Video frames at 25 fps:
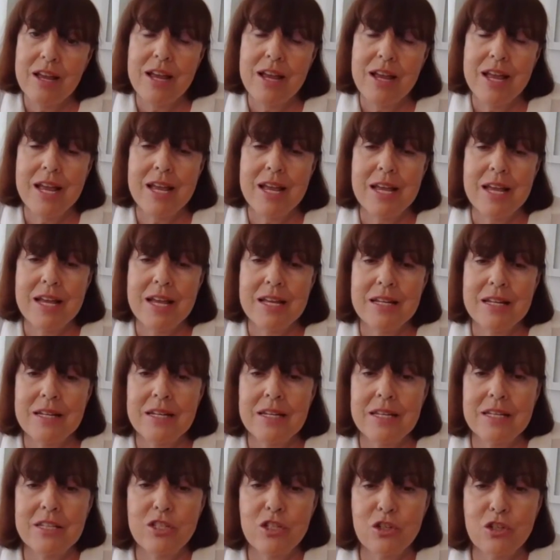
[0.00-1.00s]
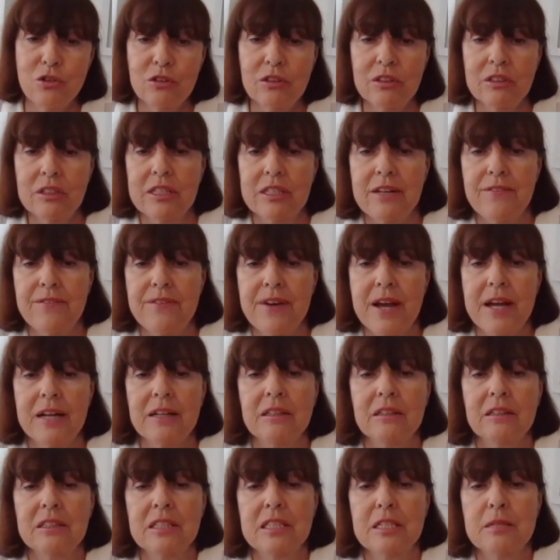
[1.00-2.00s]
and is currently a
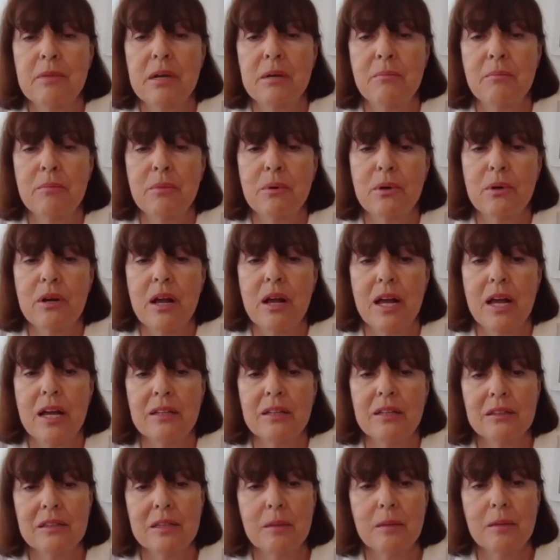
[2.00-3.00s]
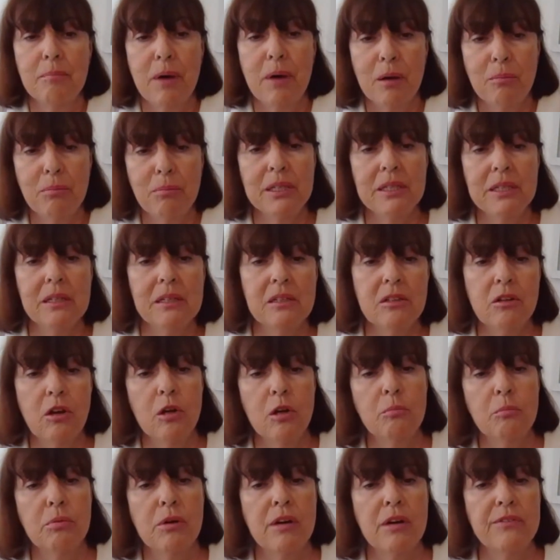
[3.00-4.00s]
faculty member at the Public and
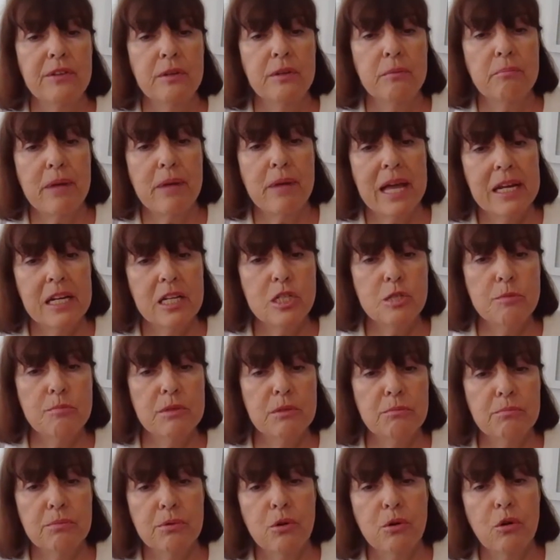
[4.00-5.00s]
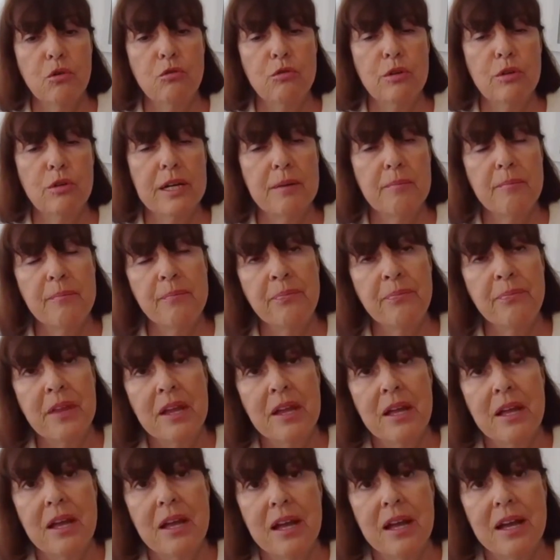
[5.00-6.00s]
Nonprofit Management Program
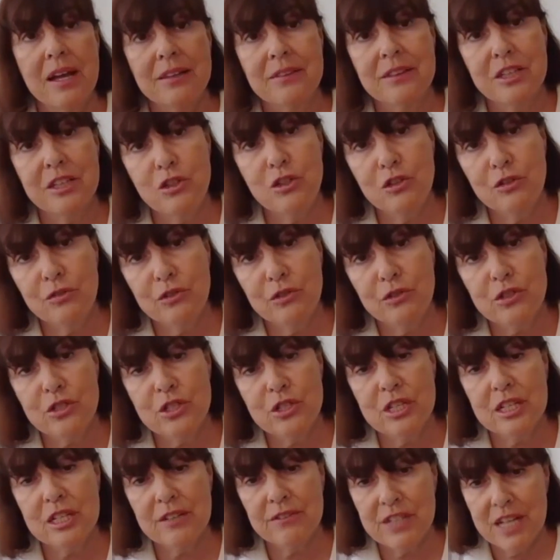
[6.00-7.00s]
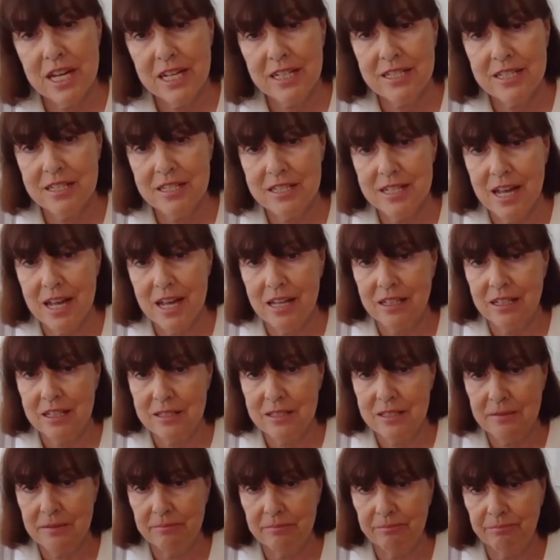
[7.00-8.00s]
at the University of Texas,
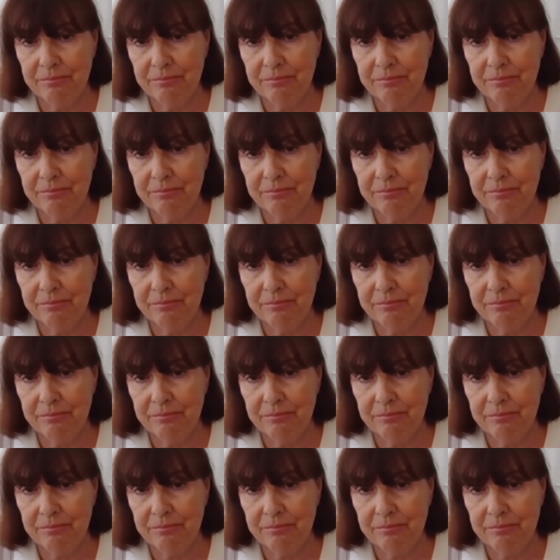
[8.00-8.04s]
Dallas.